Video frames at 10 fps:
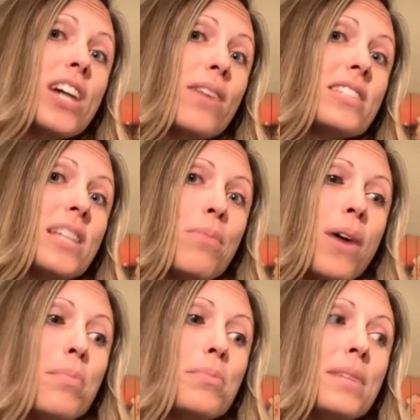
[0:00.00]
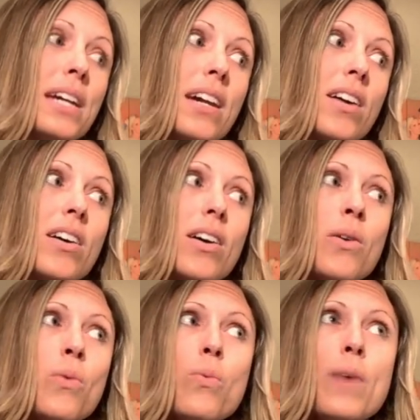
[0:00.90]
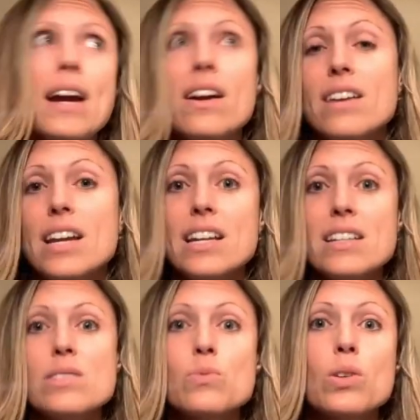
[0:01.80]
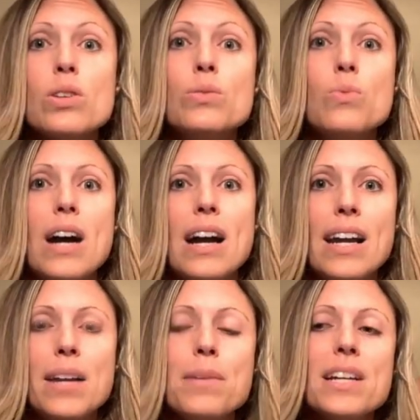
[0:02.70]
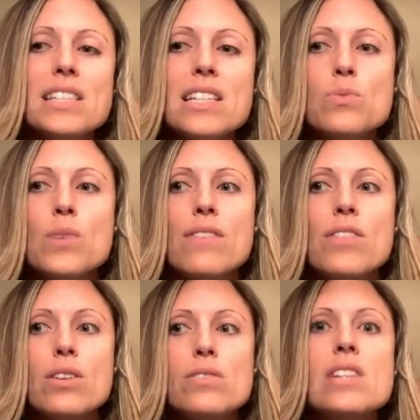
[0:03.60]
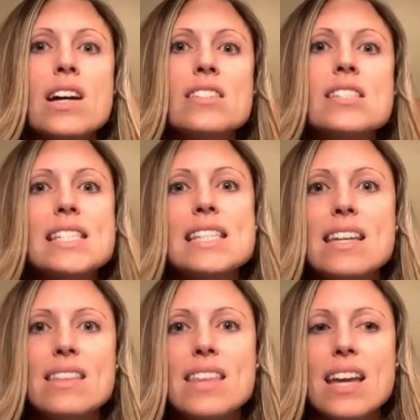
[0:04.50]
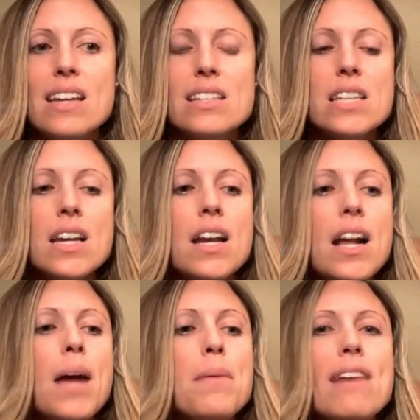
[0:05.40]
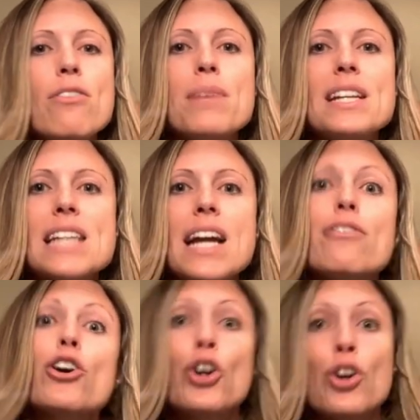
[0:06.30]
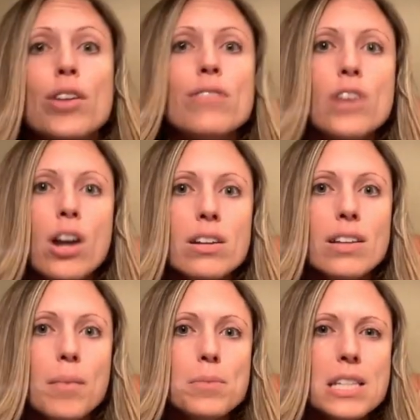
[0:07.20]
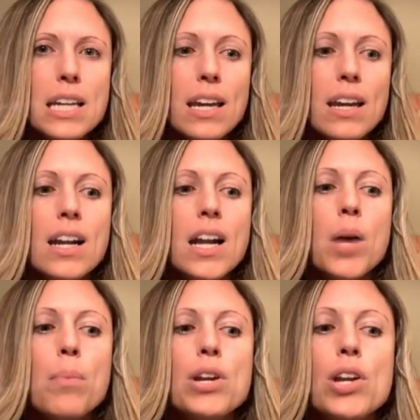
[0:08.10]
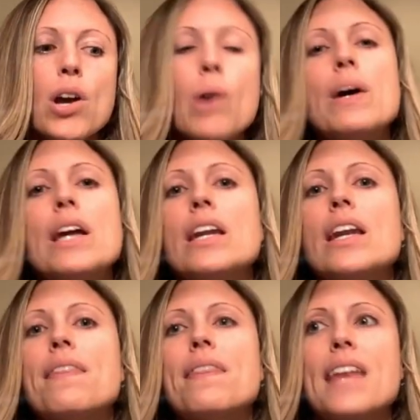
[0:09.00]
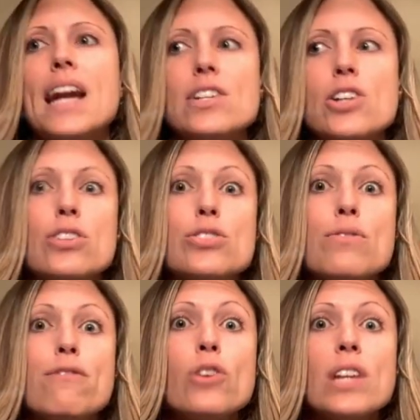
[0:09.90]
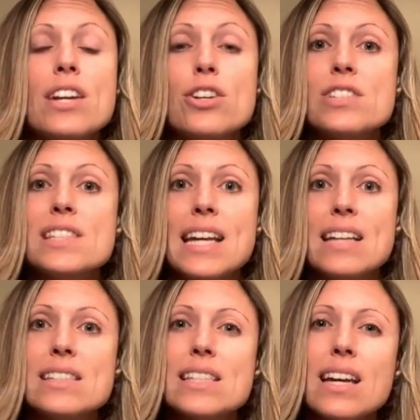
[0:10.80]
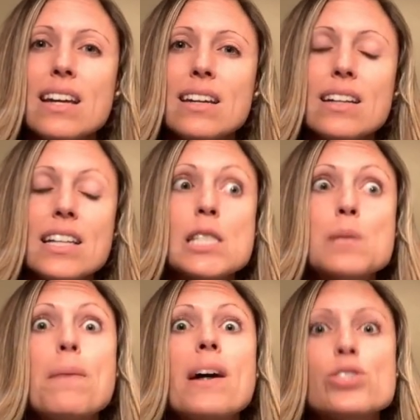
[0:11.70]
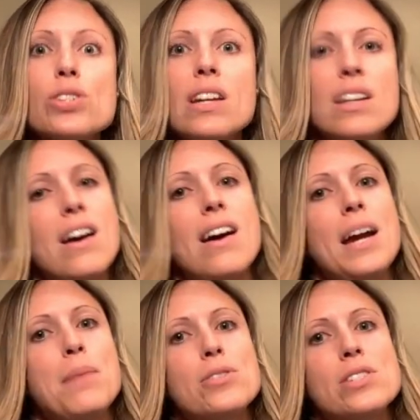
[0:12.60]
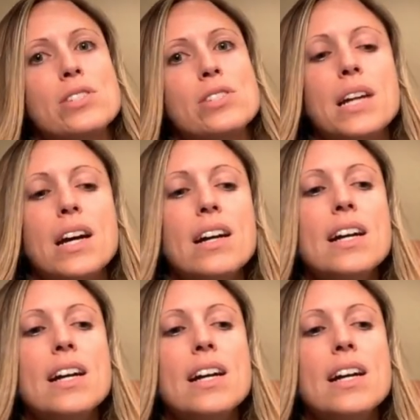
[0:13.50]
I would say probably awareness worldwide, because it's one of those unseen things. I mean, everybody's kind of heard of narcolepsy, but no one that I talk to fully understands it, especially not hypersomnia.